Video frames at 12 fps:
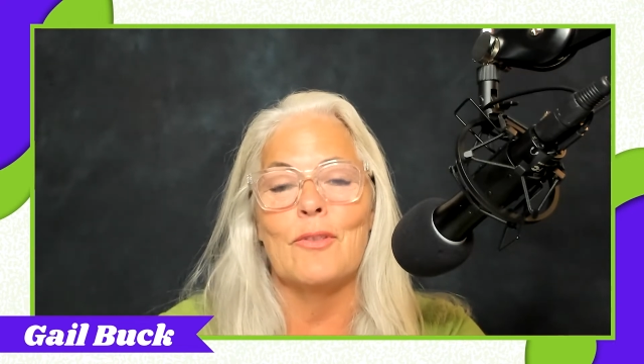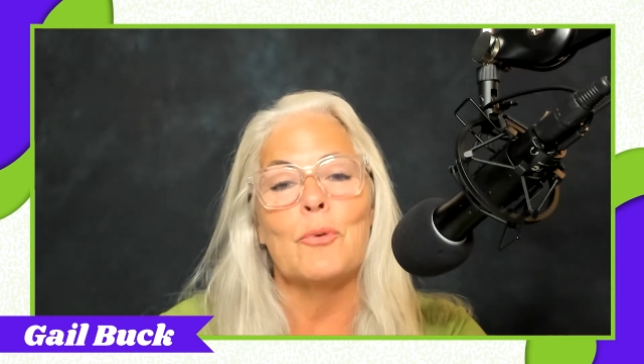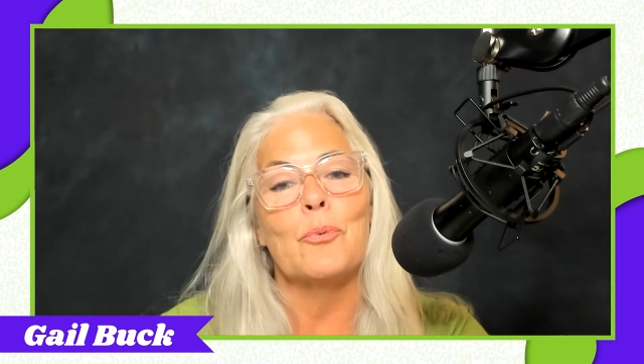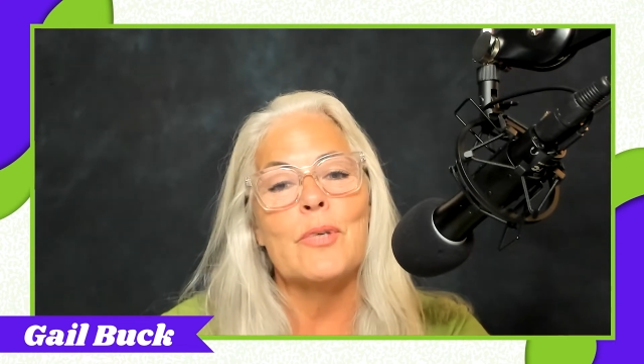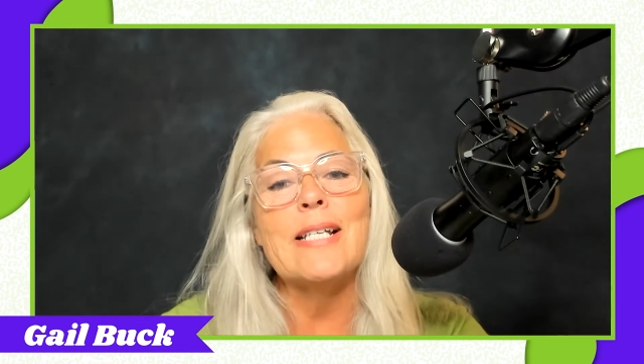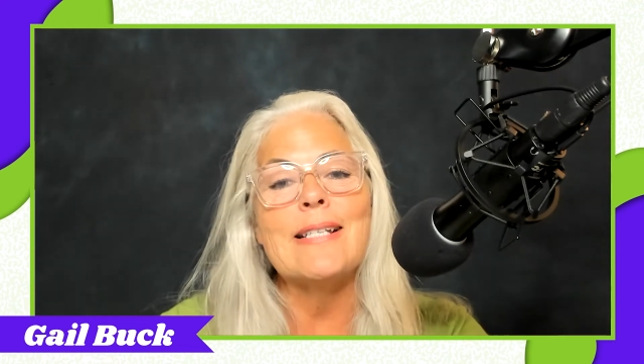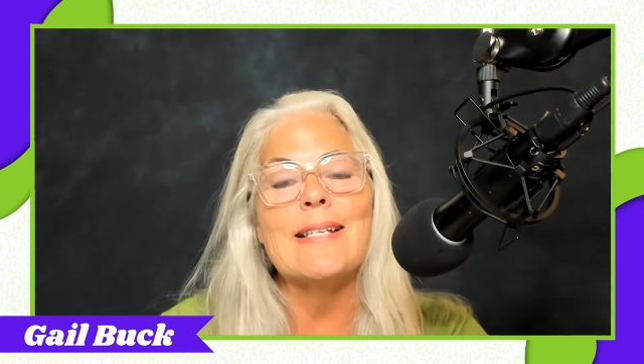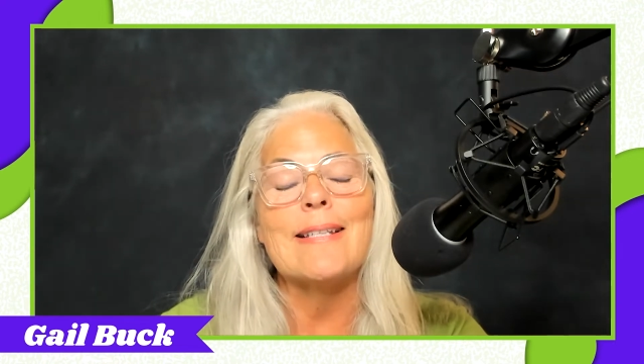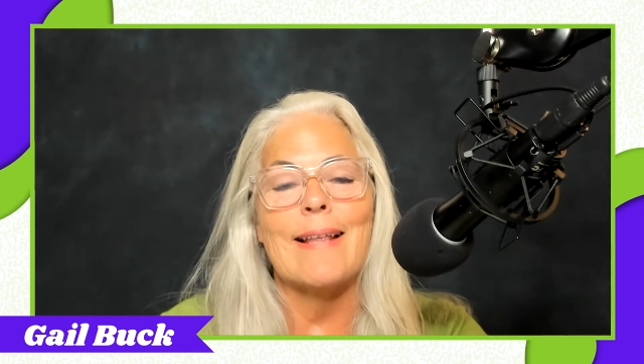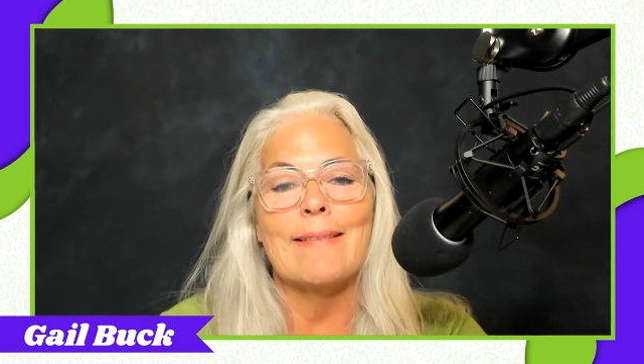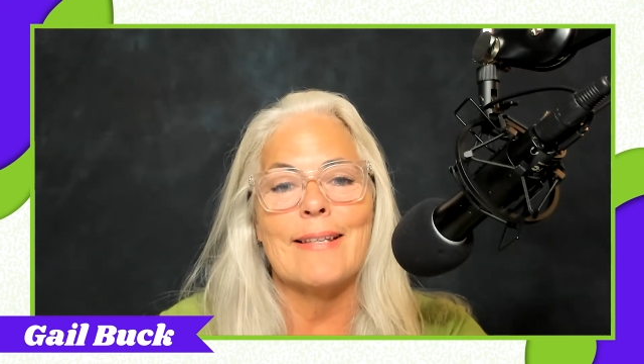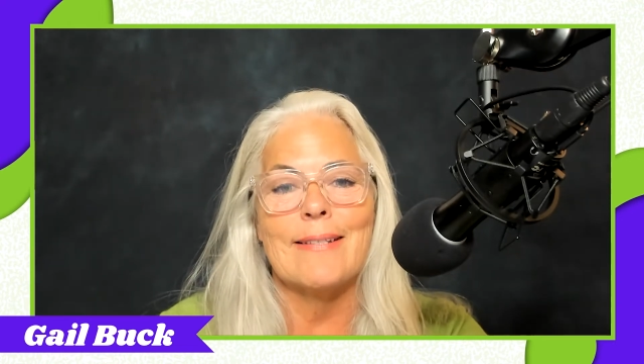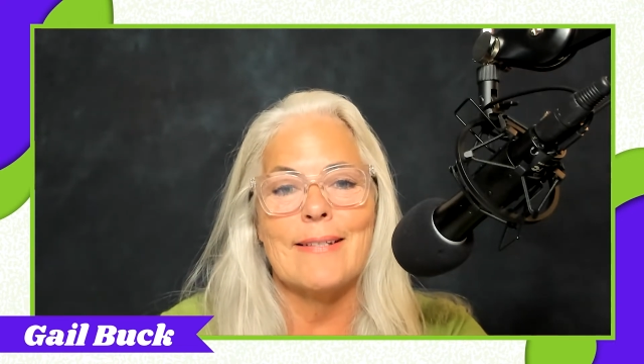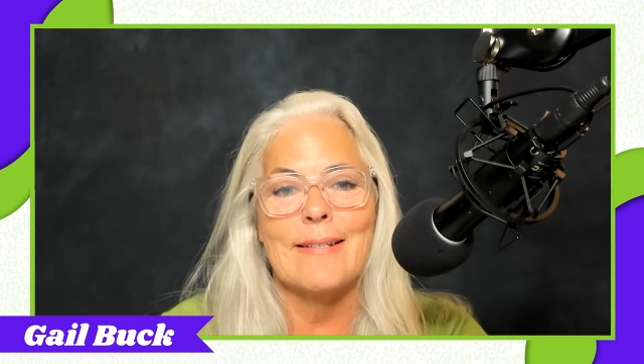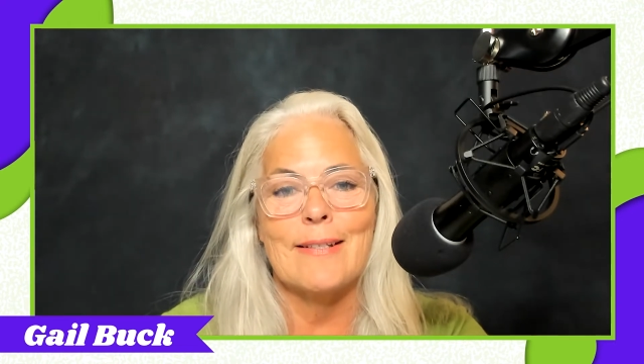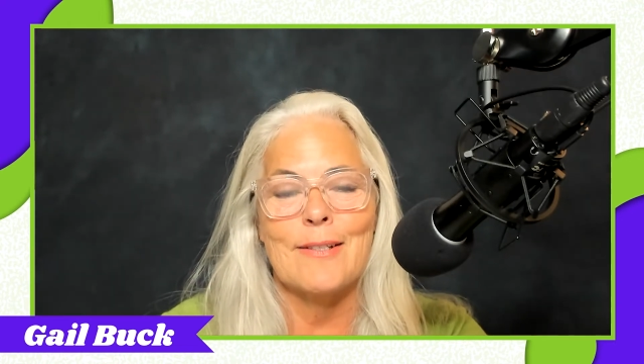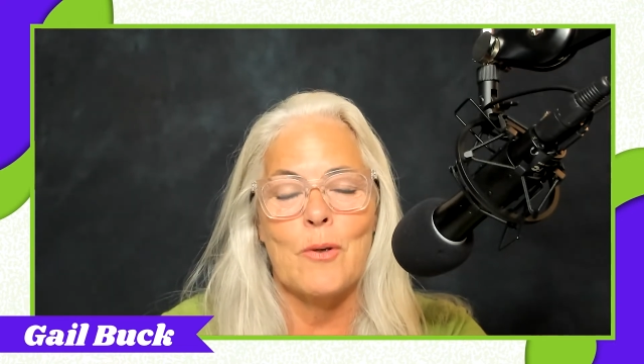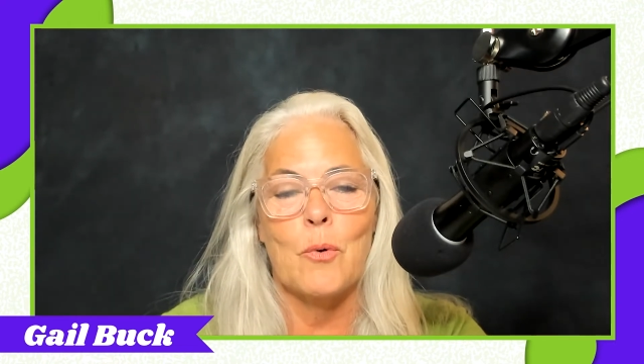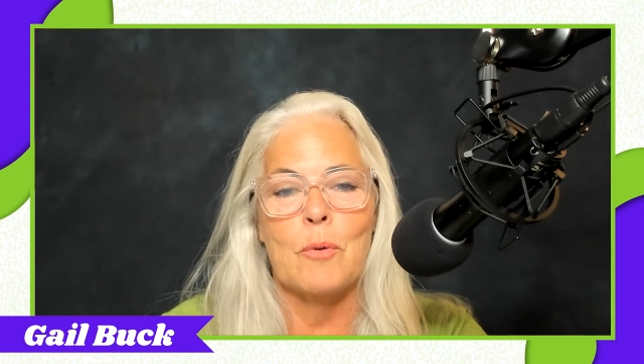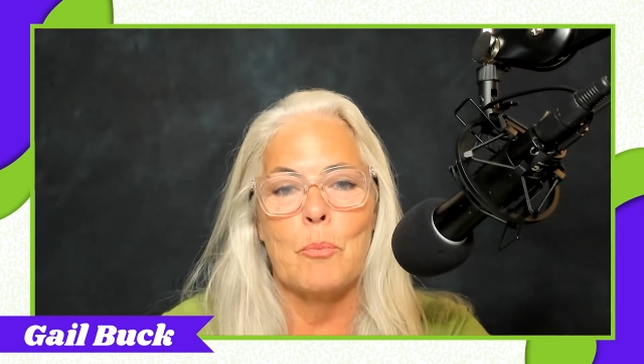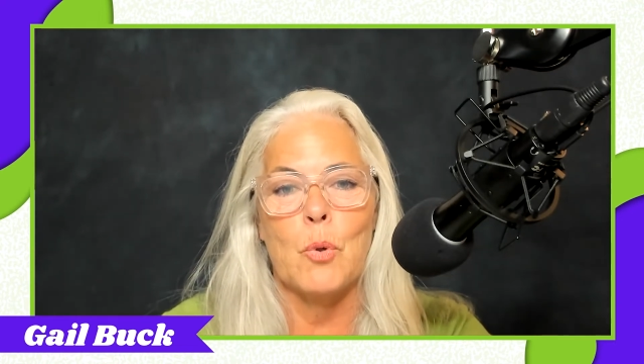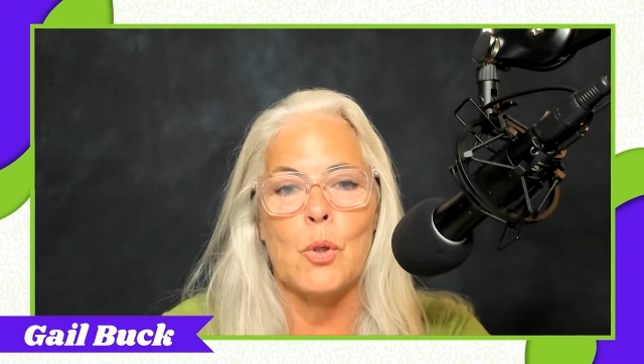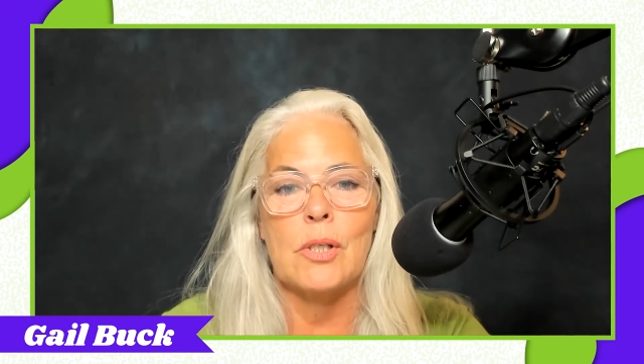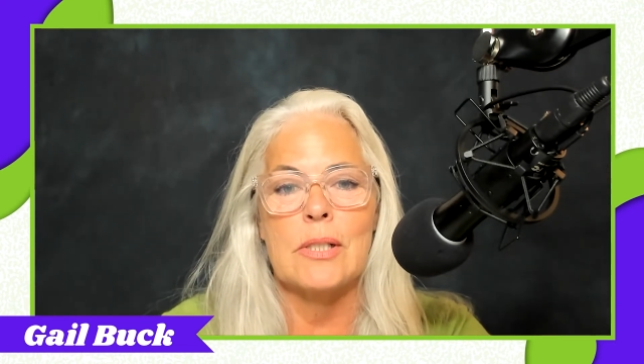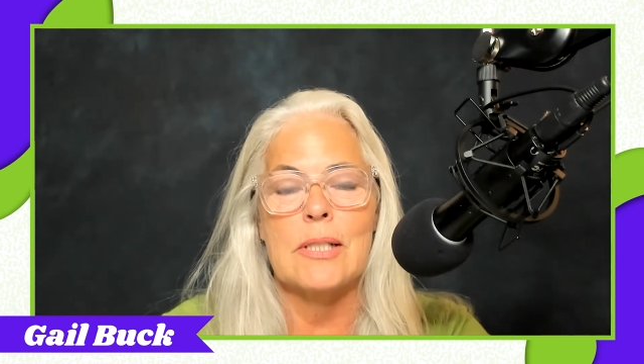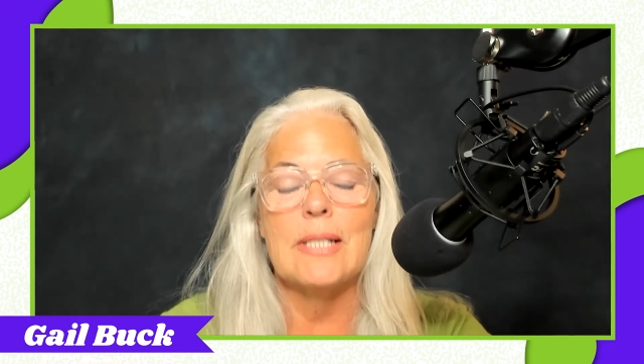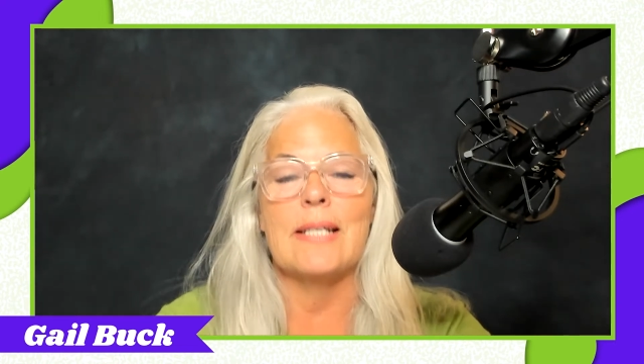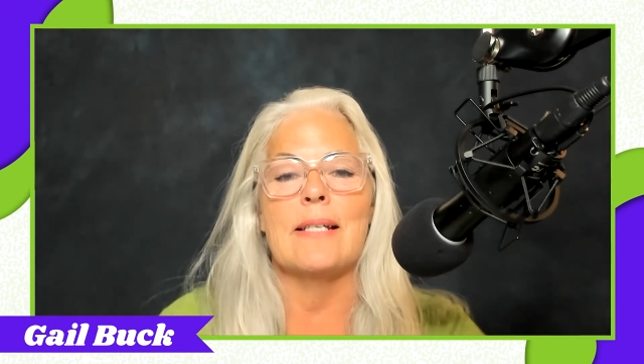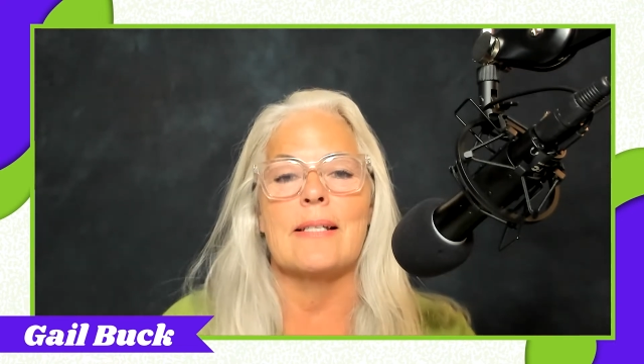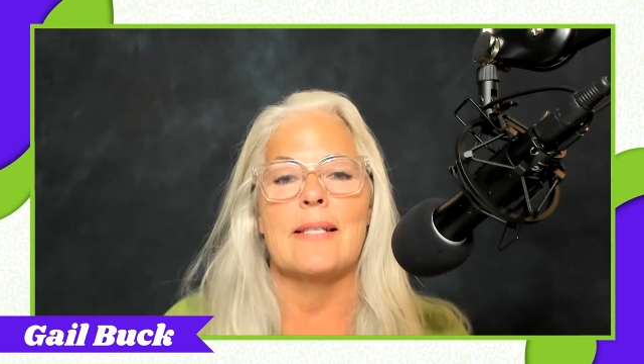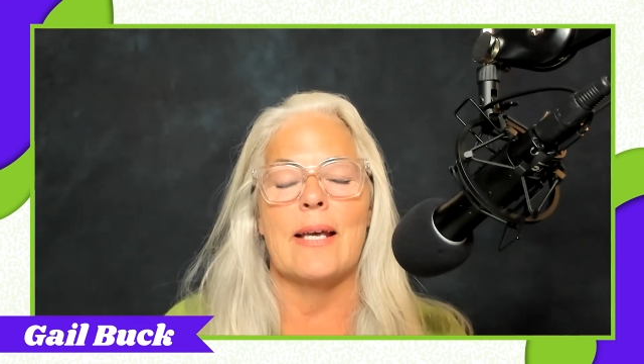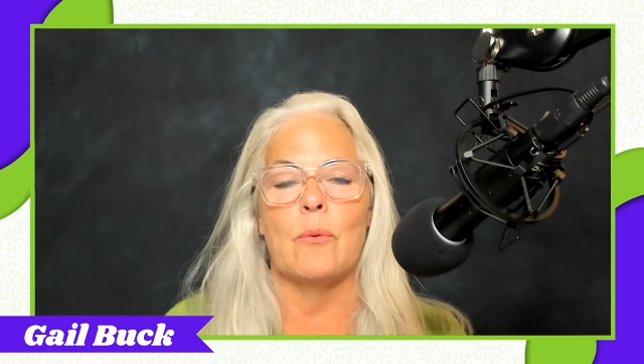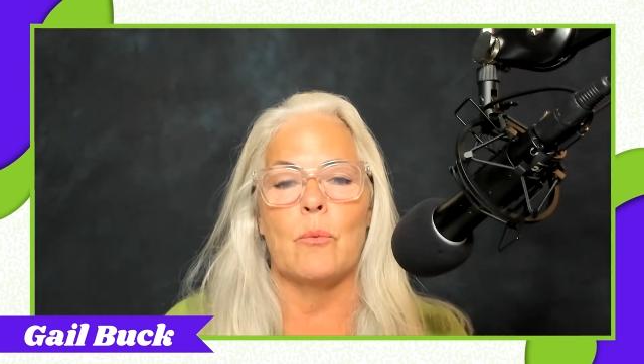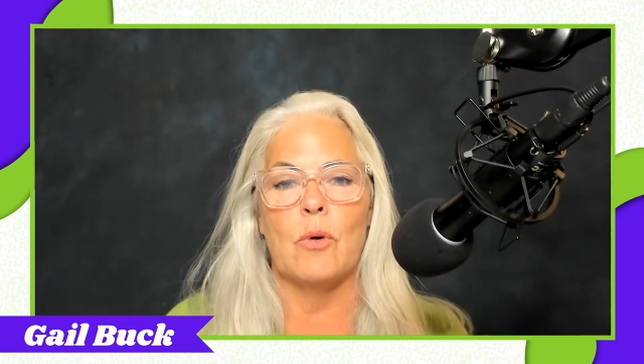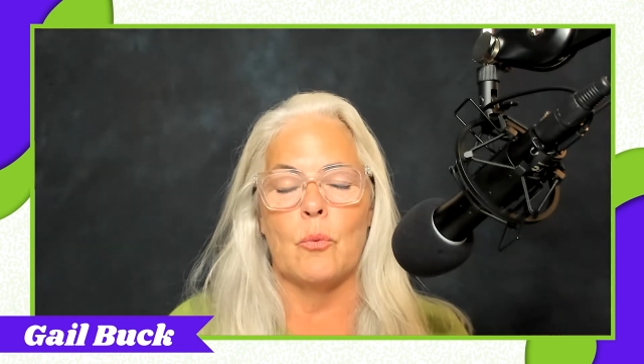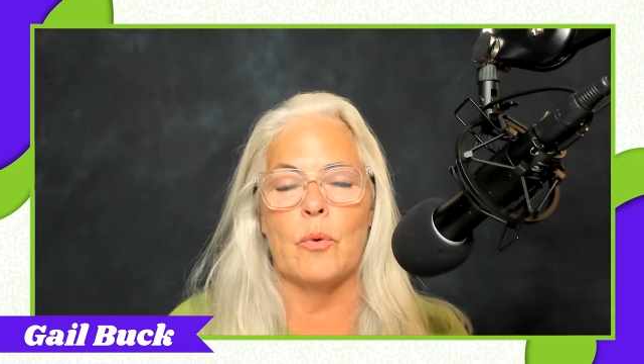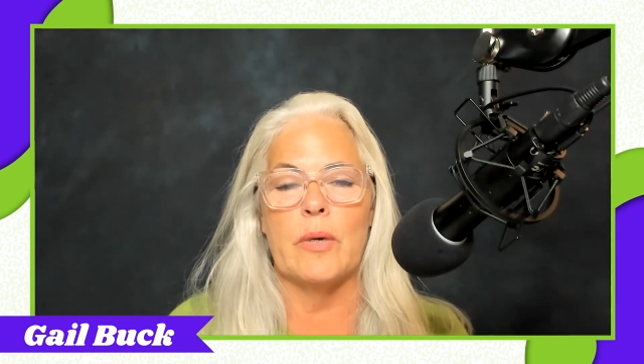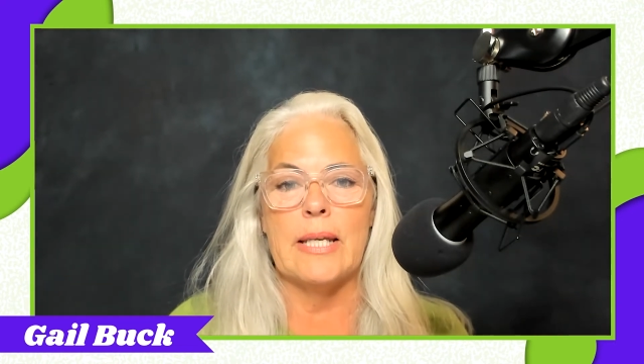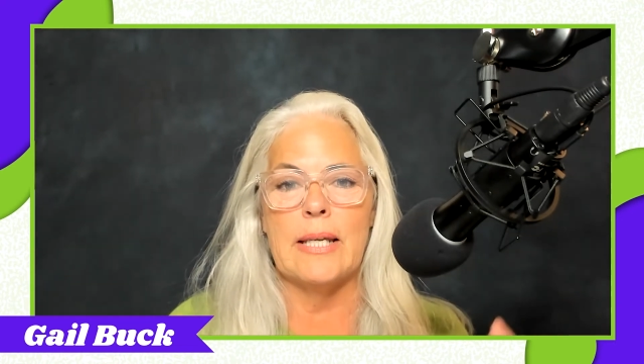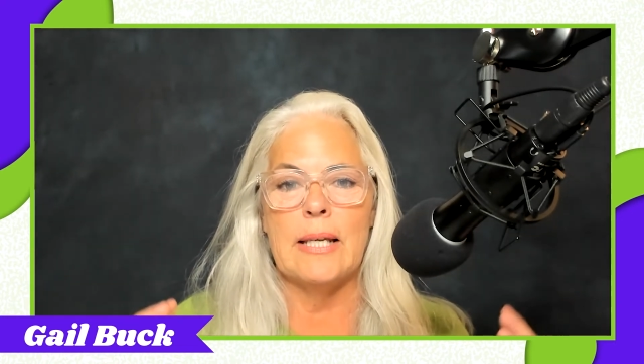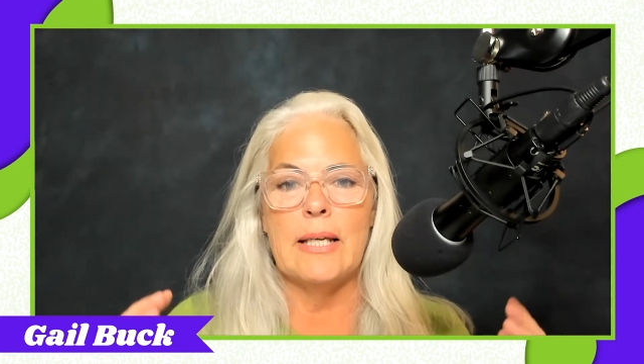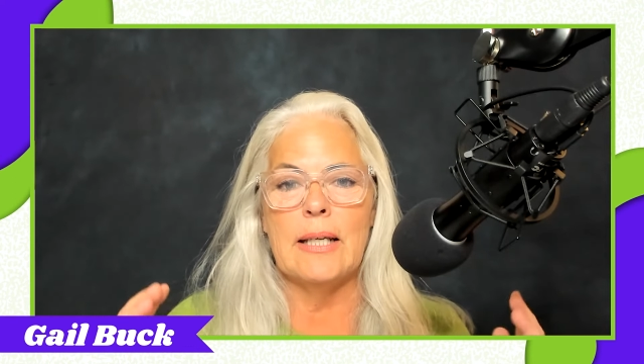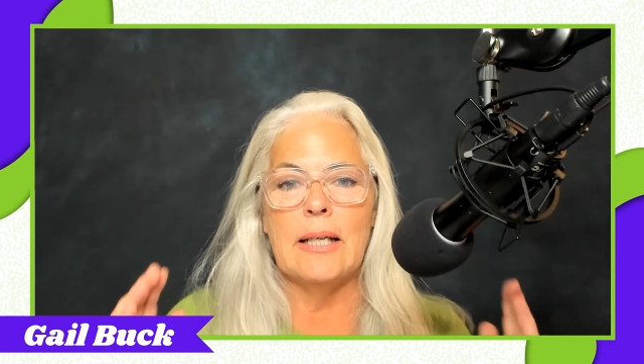the reason that this is so important is that when we